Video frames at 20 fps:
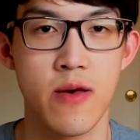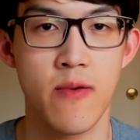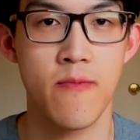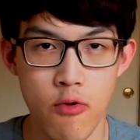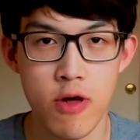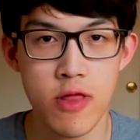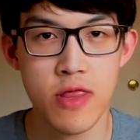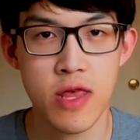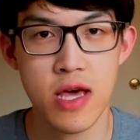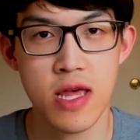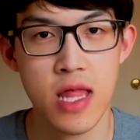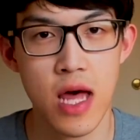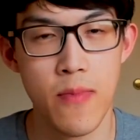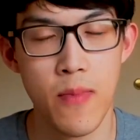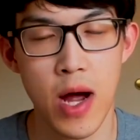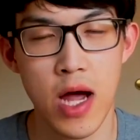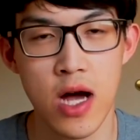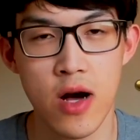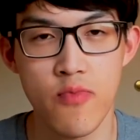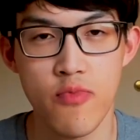One thing that
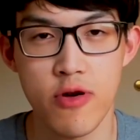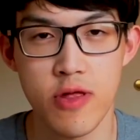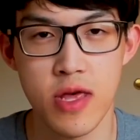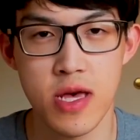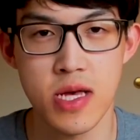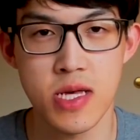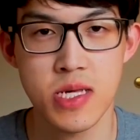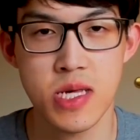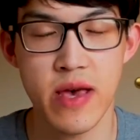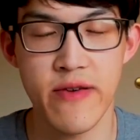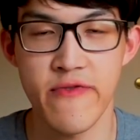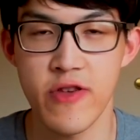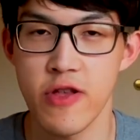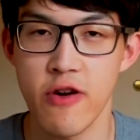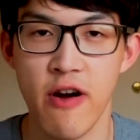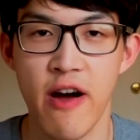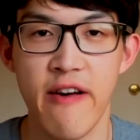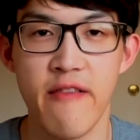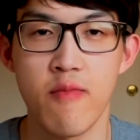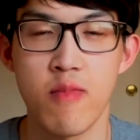might help with this, if you
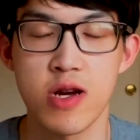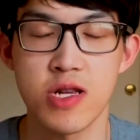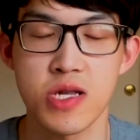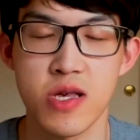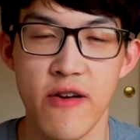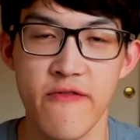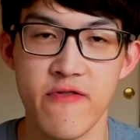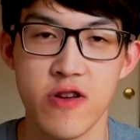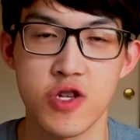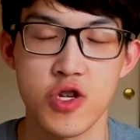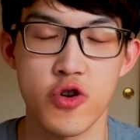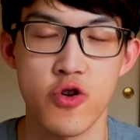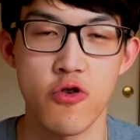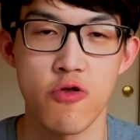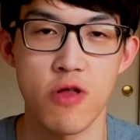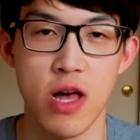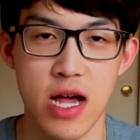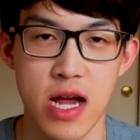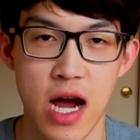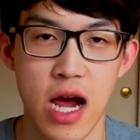don't have much self-control
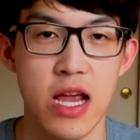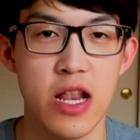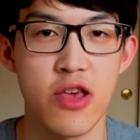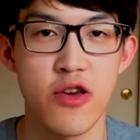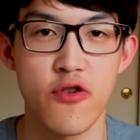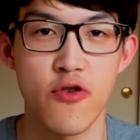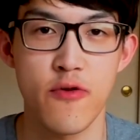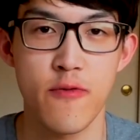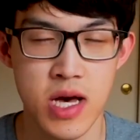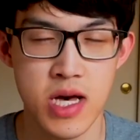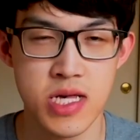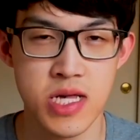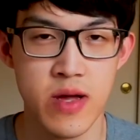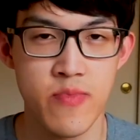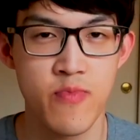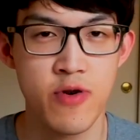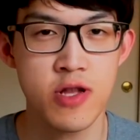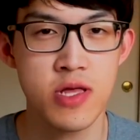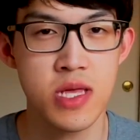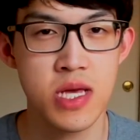like I do, is to
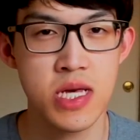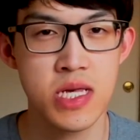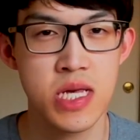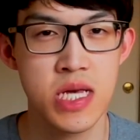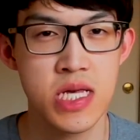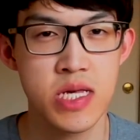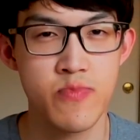put distance